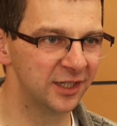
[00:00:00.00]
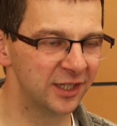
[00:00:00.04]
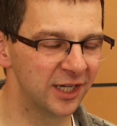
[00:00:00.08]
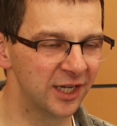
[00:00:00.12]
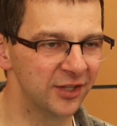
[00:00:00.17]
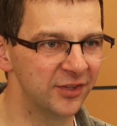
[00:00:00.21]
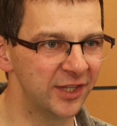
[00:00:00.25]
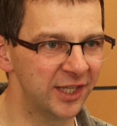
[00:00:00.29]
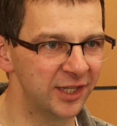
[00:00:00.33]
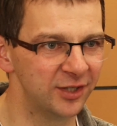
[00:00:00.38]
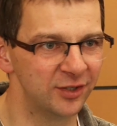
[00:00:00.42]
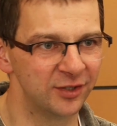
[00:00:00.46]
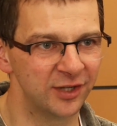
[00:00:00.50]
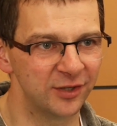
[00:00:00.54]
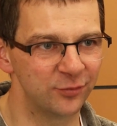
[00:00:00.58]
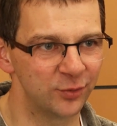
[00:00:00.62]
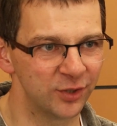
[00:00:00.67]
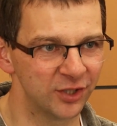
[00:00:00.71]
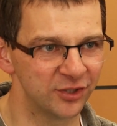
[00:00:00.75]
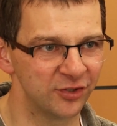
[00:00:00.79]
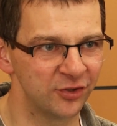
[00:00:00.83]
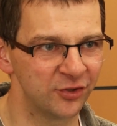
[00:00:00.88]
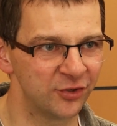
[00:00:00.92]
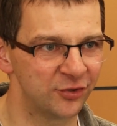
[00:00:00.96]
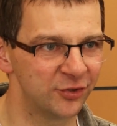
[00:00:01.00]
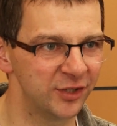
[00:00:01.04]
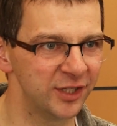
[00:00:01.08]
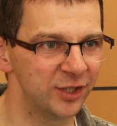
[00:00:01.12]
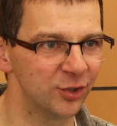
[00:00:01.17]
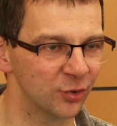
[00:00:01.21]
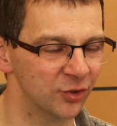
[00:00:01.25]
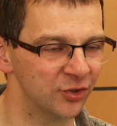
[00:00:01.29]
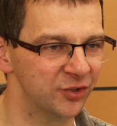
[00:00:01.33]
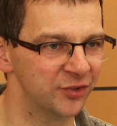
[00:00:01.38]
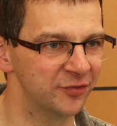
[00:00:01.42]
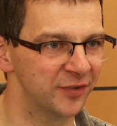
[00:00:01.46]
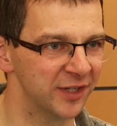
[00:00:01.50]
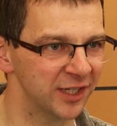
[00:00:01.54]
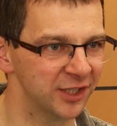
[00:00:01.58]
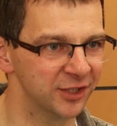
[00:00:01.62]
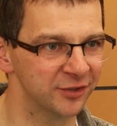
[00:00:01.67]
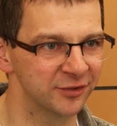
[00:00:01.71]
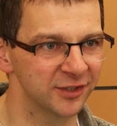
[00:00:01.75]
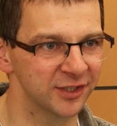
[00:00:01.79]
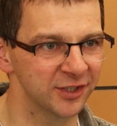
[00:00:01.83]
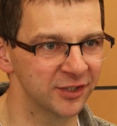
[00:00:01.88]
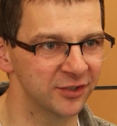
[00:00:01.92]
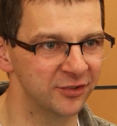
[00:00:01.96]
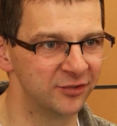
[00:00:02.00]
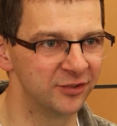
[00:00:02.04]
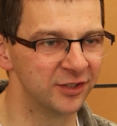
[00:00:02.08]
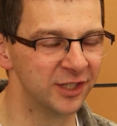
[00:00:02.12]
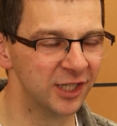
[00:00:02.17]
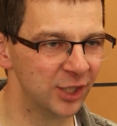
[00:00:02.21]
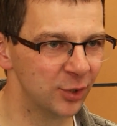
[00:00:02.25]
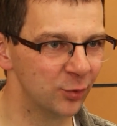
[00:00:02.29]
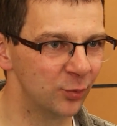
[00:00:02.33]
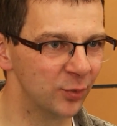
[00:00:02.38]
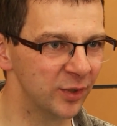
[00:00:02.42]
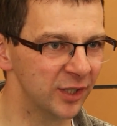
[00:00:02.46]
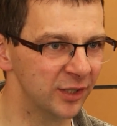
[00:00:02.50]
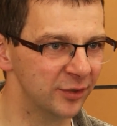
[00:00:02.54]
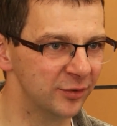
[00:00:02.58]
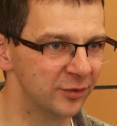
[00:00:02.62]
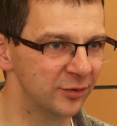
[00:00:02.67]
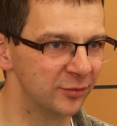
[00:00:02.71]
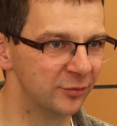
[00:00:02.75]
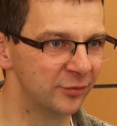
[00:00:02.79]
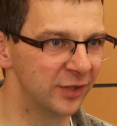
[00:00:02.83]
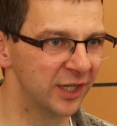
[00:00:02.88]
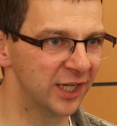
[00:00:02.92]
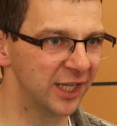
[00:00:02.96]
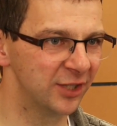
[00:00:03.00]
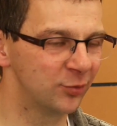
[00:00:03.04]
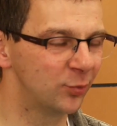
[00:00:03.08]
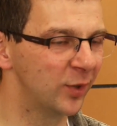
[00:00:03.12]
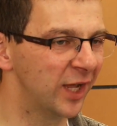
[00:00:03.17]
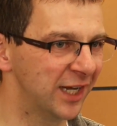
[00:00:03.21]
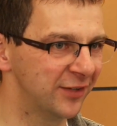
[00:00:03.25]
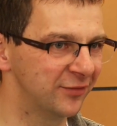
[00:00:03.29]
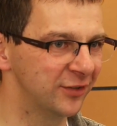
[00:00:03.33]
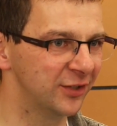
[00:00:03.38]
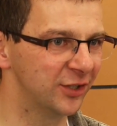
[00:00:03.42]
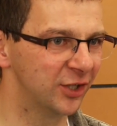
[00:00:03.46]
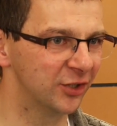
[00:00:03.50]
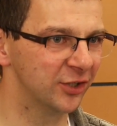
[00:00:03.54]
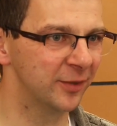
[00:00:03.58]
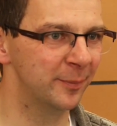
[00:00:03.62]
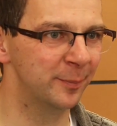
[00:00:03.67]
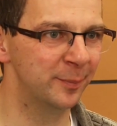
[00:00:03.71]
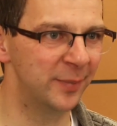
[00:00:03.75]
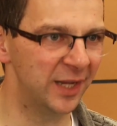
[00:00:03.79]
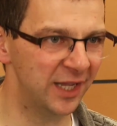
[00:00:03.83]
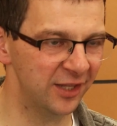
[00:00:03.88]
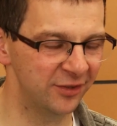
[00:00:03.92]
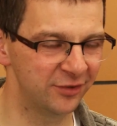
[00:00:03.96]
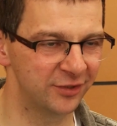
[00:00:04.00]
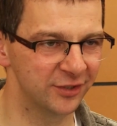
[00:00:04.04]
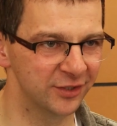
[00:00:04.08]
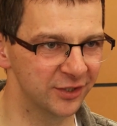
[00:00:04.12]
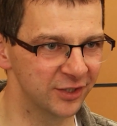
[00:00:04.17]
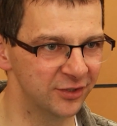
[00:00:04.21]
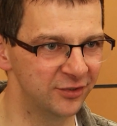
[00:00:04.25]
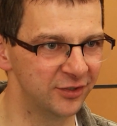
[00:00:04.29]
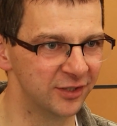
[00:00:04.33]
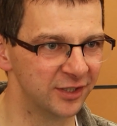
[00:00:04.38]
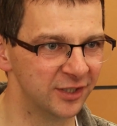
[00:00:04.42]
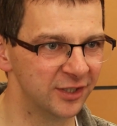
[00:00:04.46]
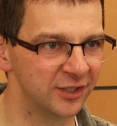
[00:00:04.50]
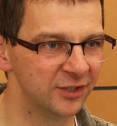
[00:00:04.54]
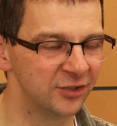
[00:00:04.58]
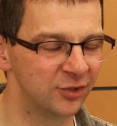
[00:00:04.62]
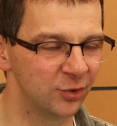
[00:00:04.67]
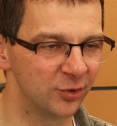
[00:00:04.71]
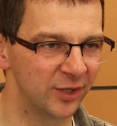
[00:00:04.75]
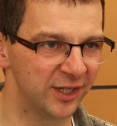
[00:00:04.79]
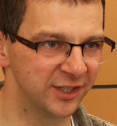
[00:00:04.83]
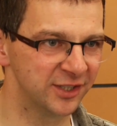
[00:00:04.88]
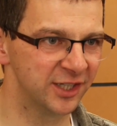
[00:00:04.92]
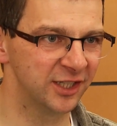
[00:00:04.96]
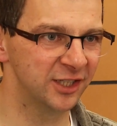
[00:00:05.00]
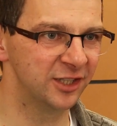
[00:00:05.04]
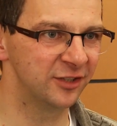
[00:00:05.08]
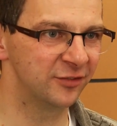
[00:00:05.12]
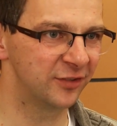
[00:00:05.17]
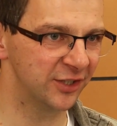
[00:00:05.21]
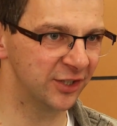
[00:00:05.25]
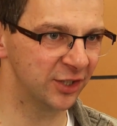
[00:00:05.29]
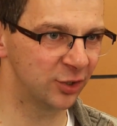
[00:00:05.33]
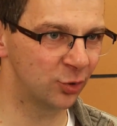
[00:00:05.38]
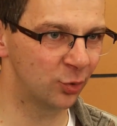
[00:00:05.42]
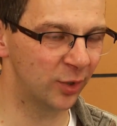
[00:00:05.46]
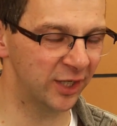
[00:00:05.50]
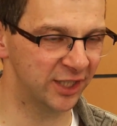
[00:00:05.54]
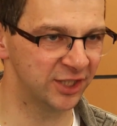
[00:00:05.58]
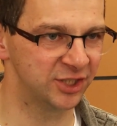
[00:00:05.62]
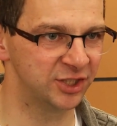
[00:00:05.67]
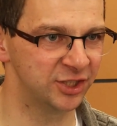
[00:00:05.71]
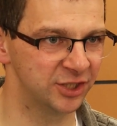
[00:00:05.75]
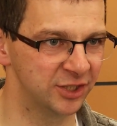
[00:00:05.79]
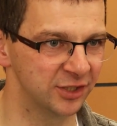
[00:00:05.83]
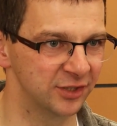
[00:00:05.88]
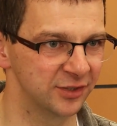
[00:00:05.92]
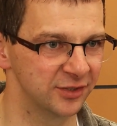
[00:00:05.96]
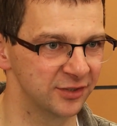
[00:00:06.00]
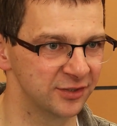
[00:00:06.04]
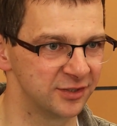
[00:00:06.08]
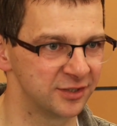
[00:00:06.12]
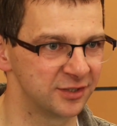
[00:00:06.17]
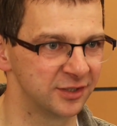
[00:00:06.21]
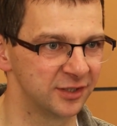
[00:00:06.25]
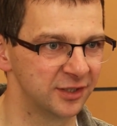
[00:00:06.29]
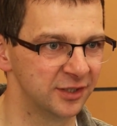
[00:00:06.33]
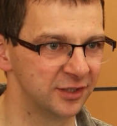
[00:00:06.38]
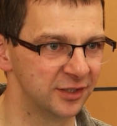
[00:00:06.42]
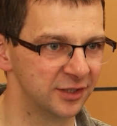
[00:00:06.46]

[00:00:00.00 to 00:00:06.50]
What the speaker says: And then if we go to three orders of ignorance, we realize we haven't got a method to identify the questions.